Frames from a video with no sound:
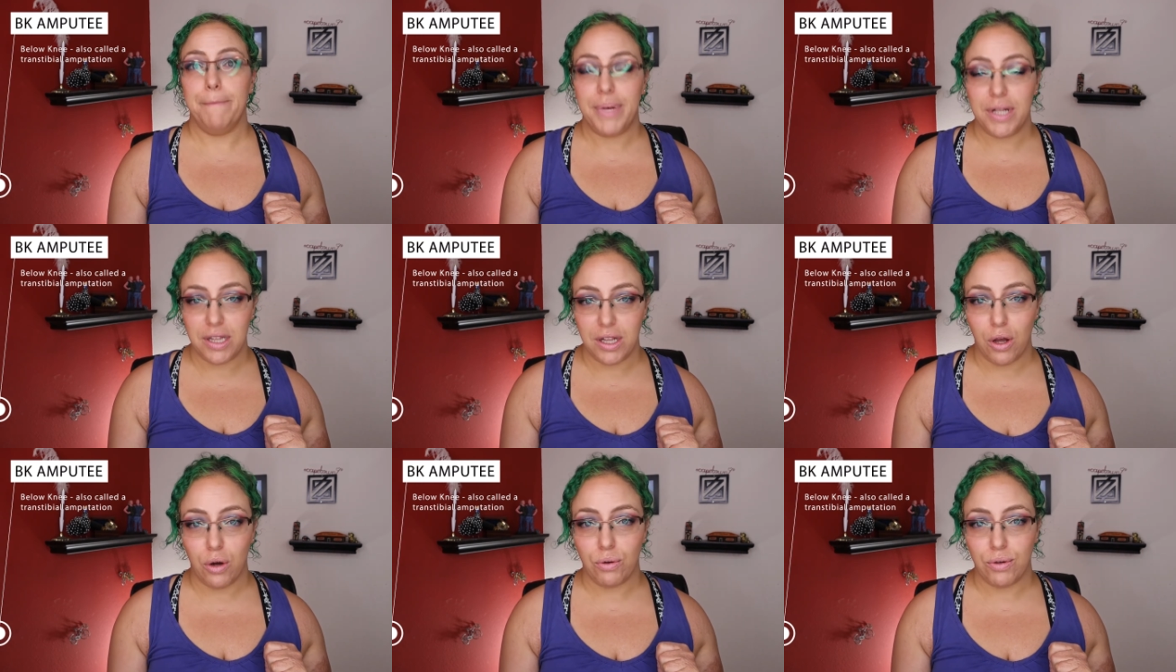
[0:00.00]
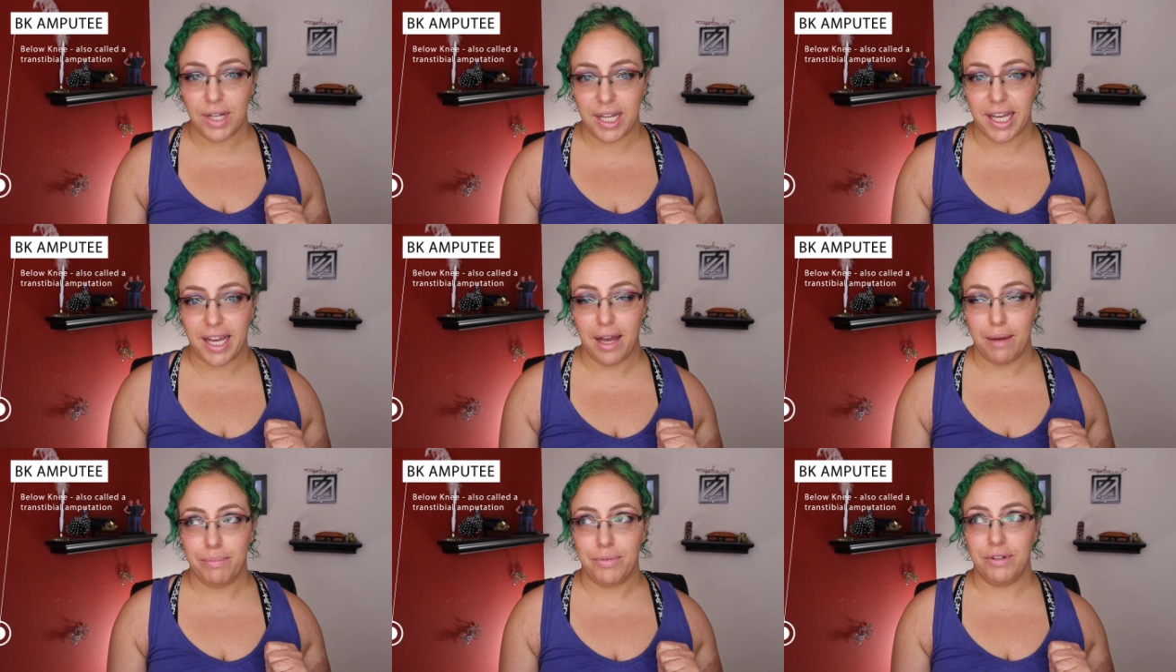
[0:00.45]
Below
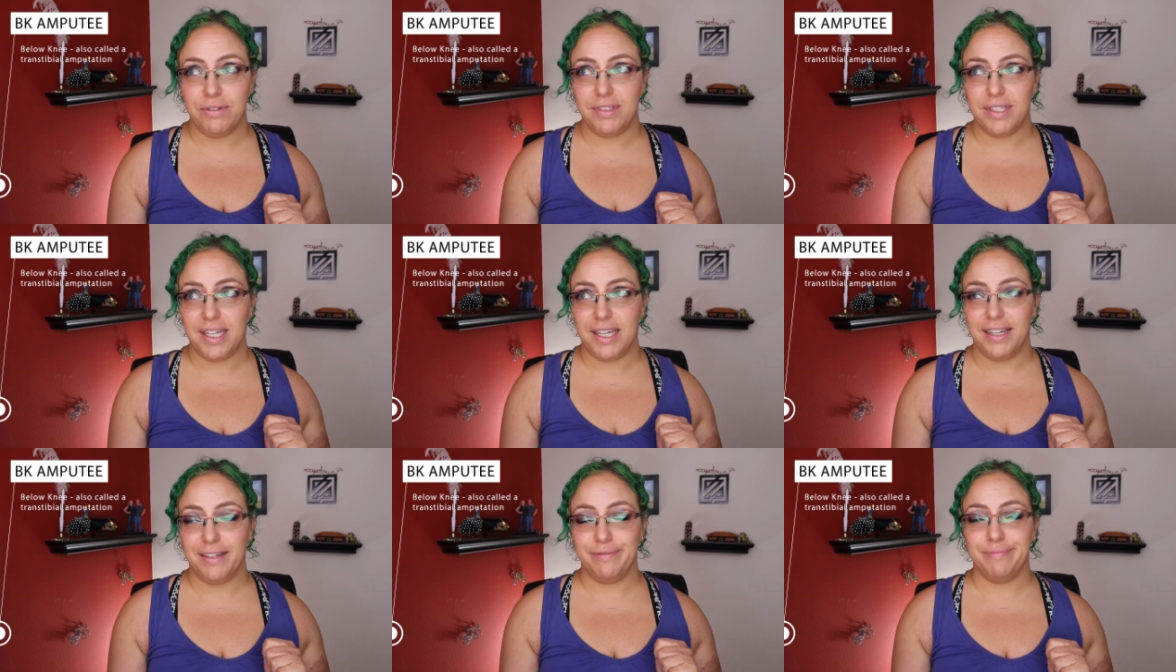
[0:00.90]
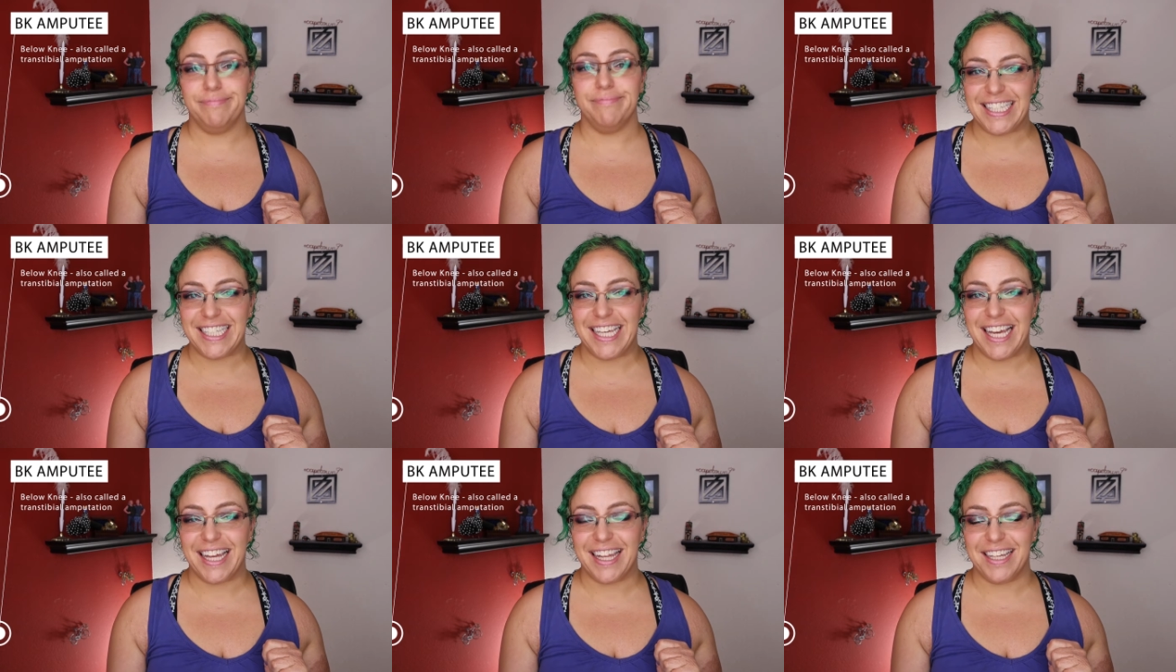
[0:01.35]
knee amputee.
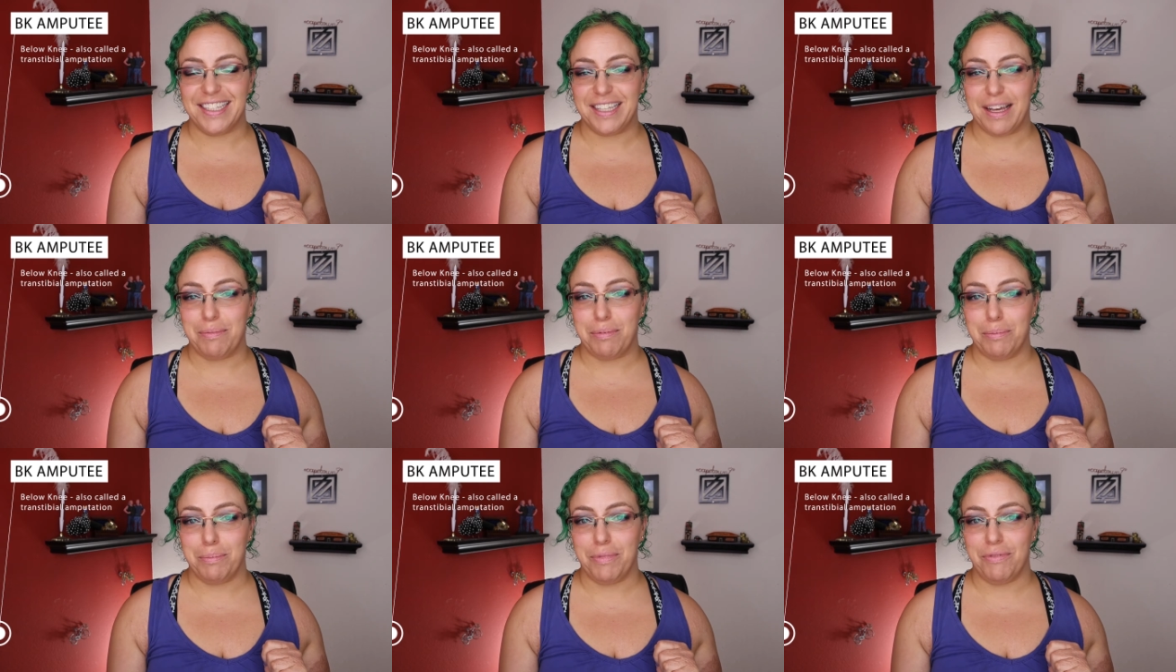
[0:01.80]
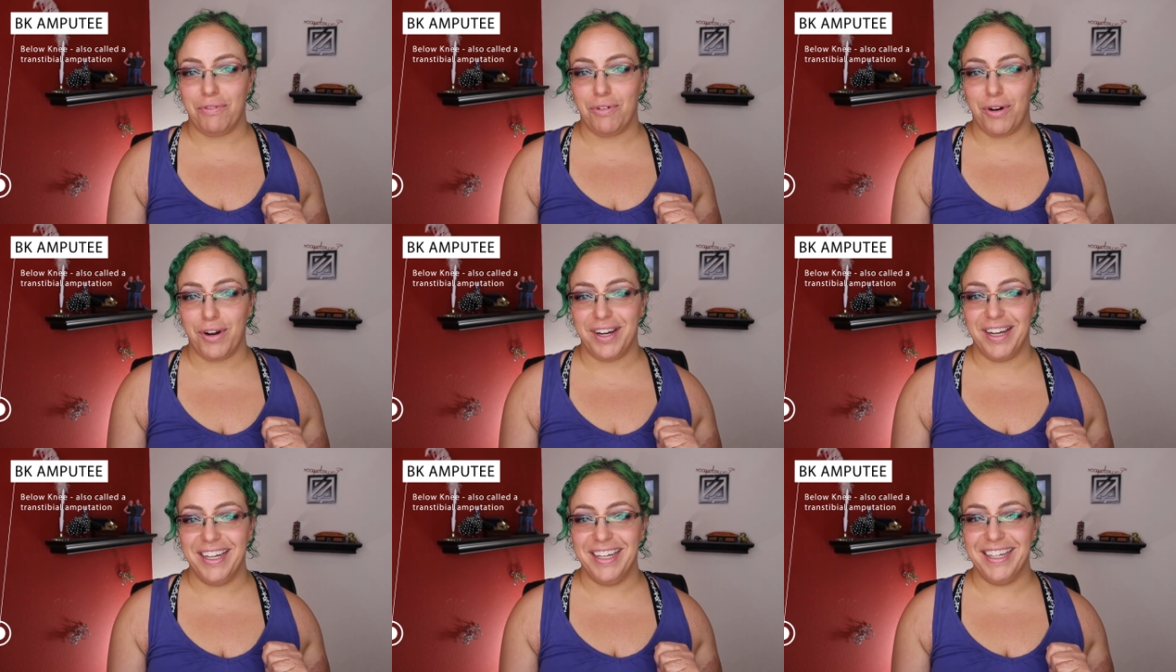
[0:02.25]
Yeah, that's happened
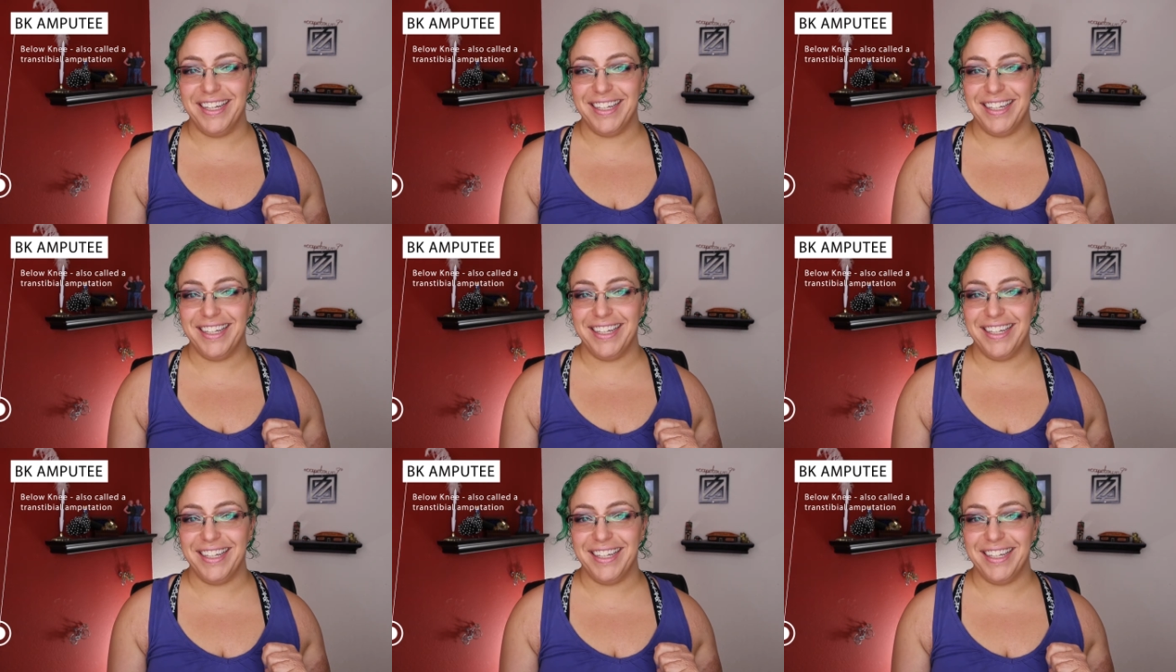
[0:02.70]
before.